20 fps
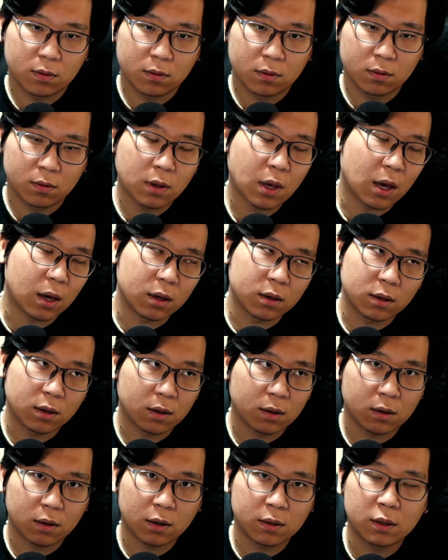Yeah.
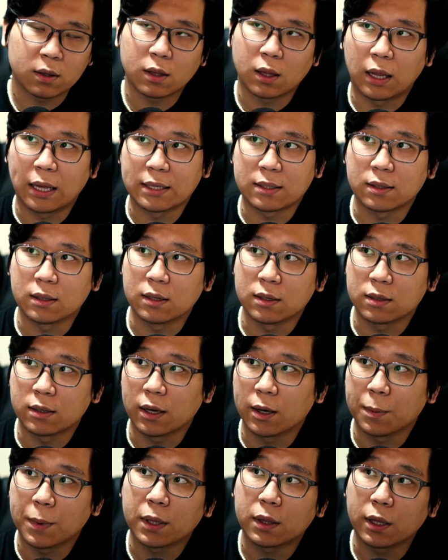I think the last thing to say
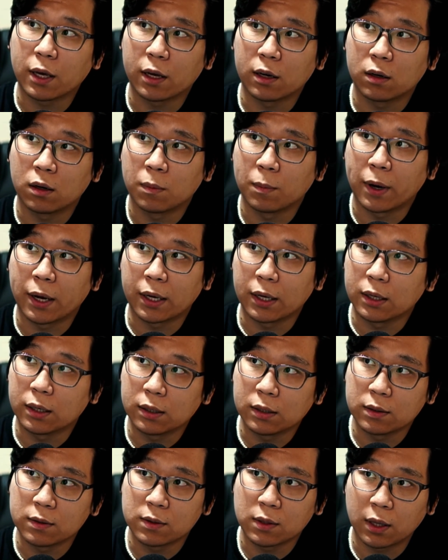about that on my end
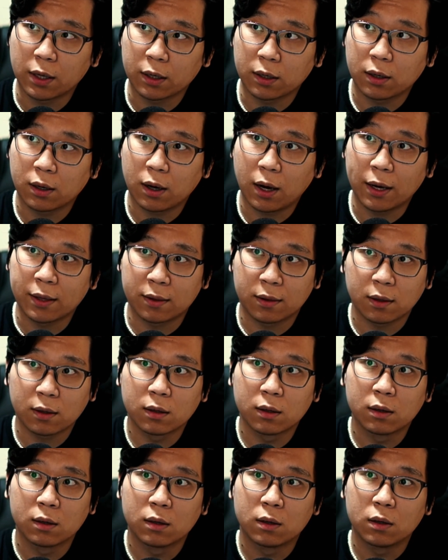is like I
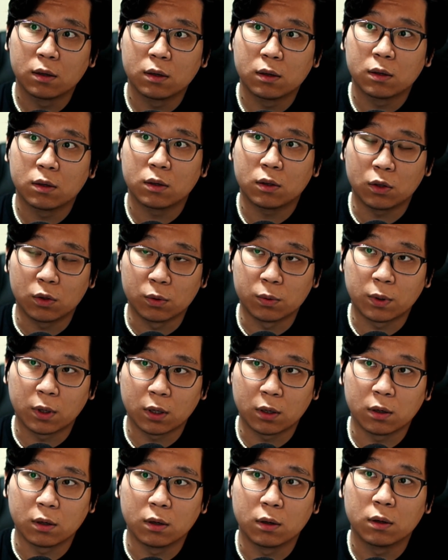think you
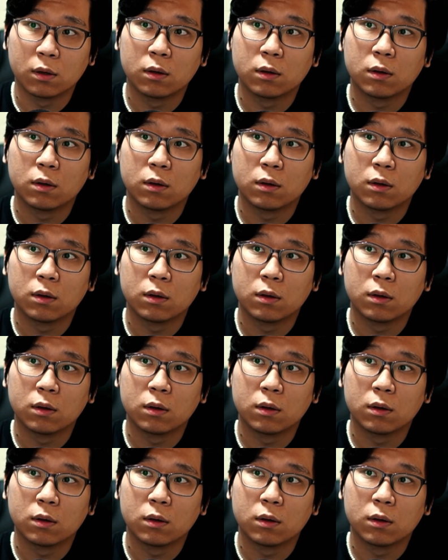can